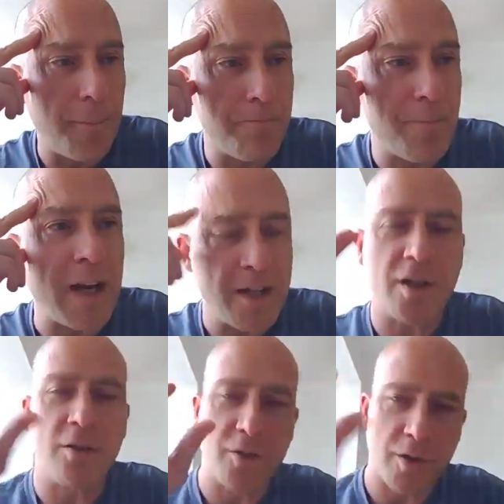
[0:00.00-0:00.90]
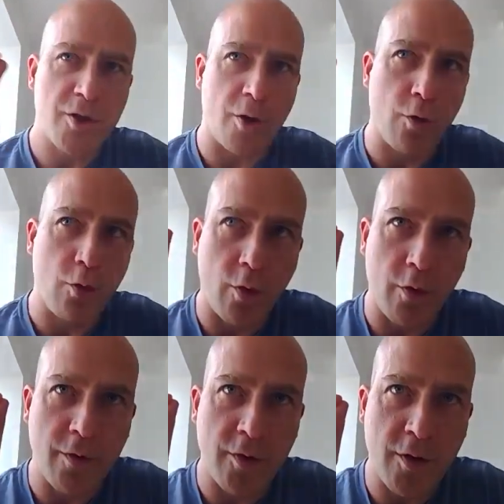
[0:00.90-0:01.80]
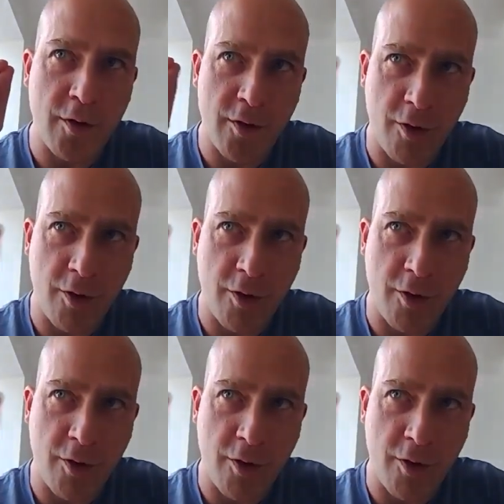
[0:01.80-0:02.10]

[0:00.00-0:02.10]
But so